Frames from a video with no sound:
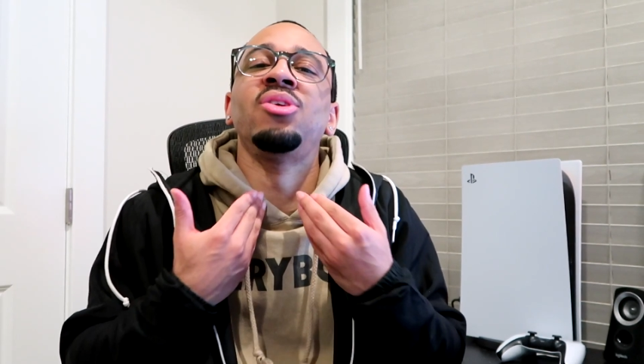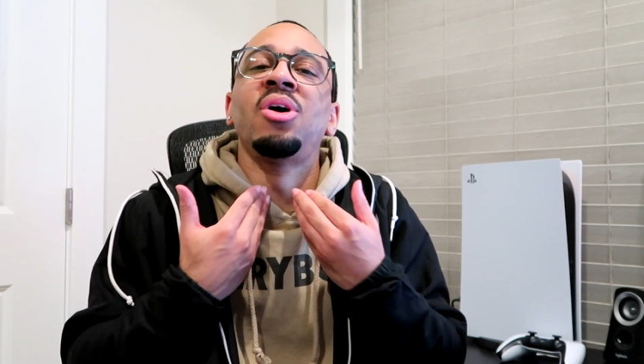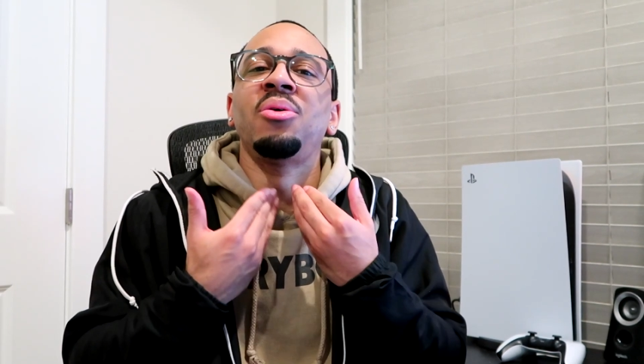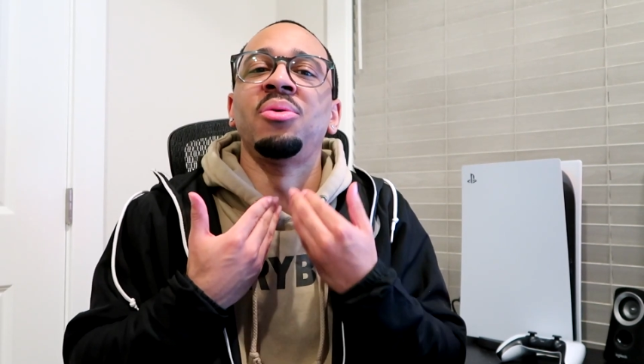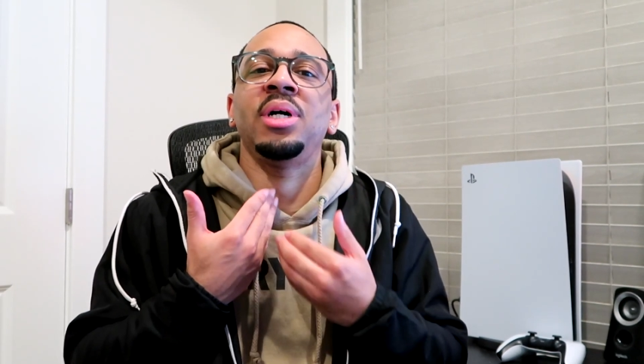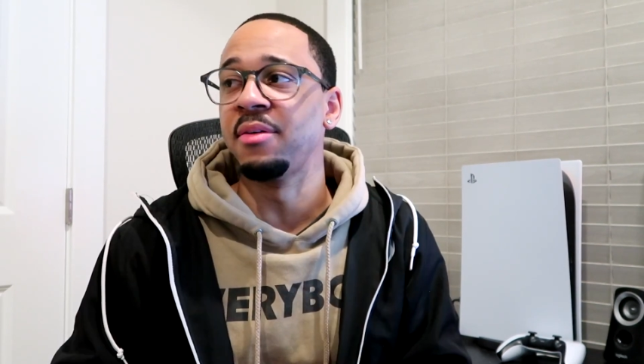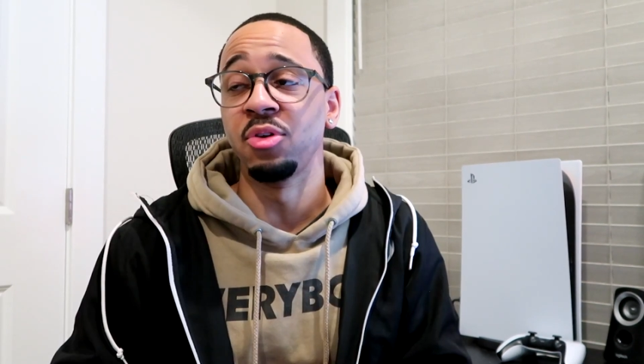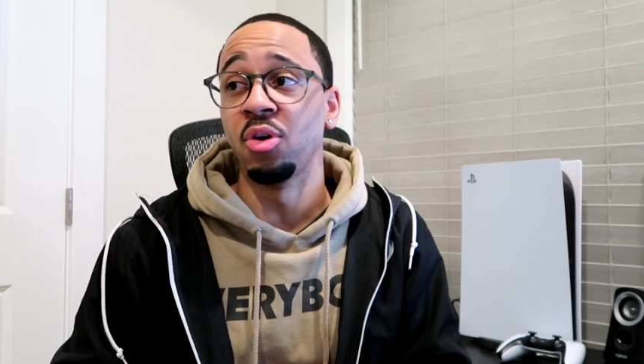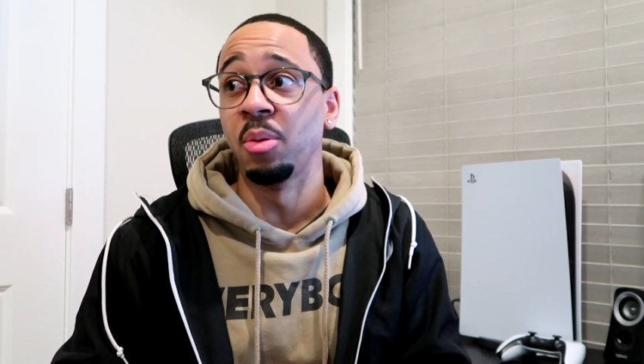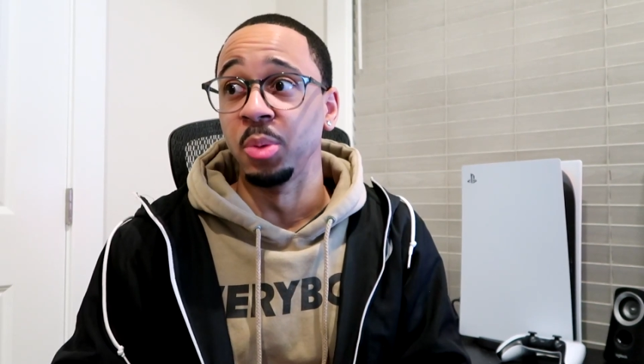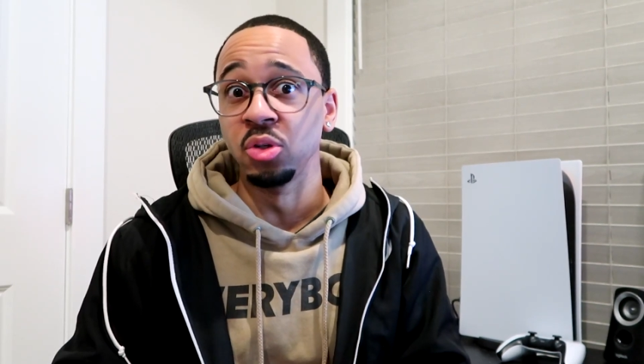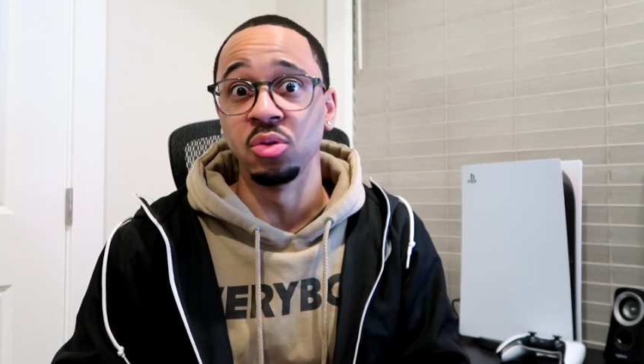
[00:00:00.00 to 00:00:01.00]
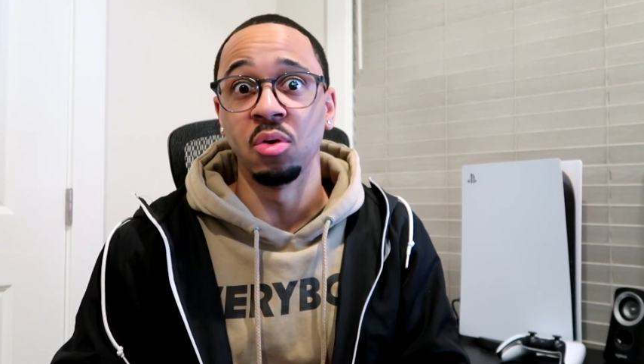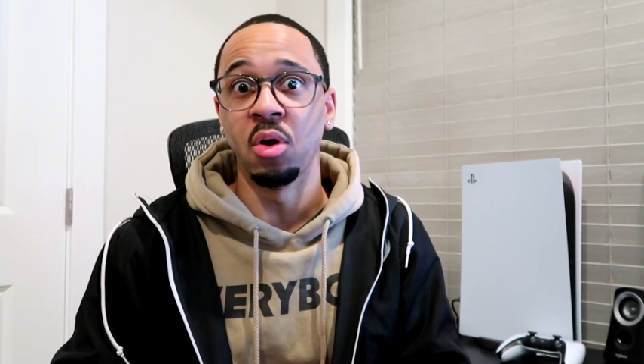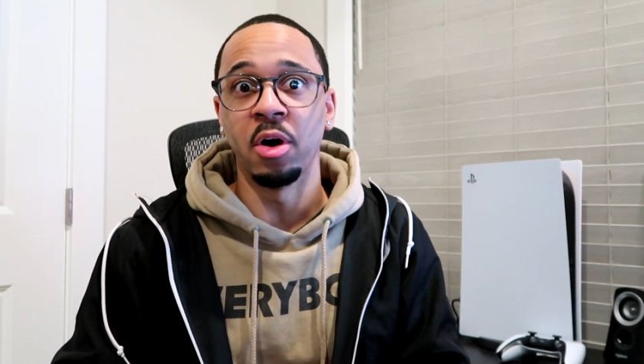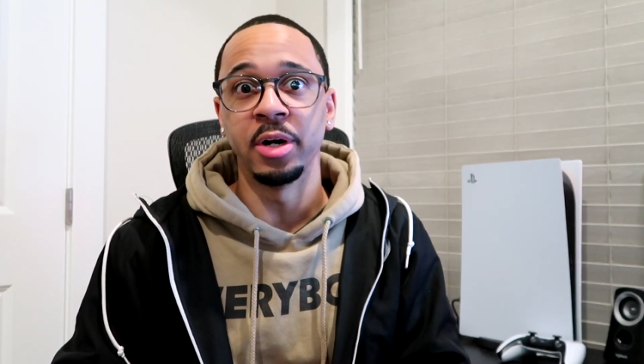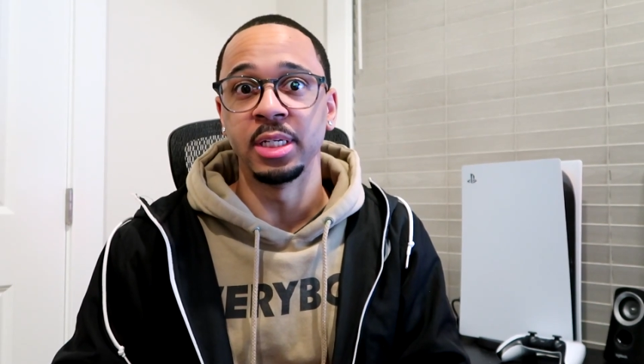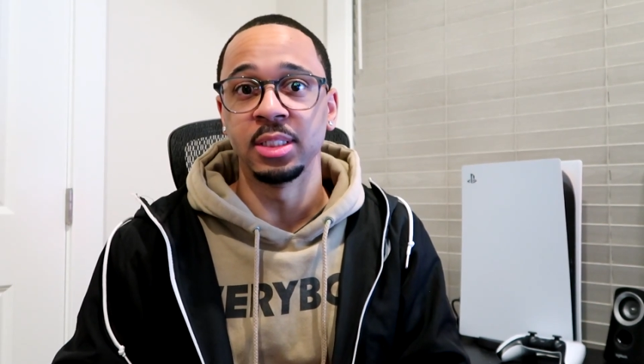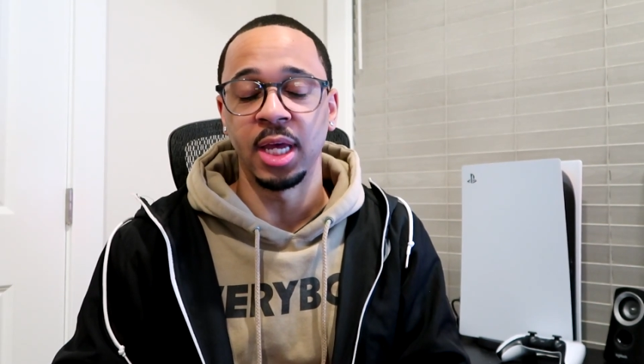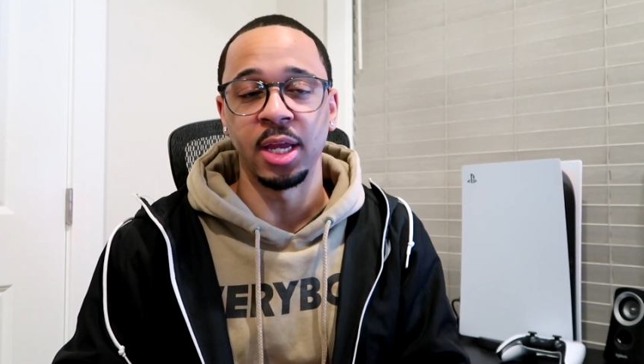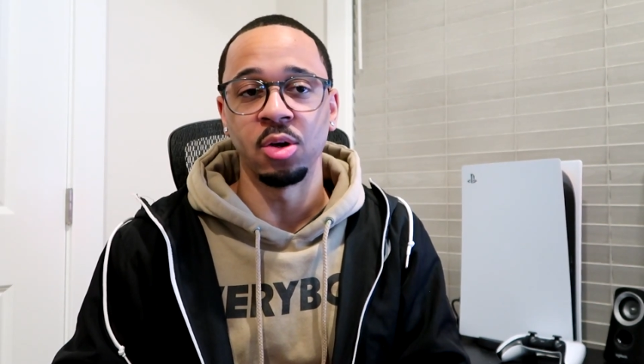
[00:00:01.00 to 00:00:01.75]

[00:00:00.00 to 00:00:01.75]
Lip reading: if you're a musical artist, like,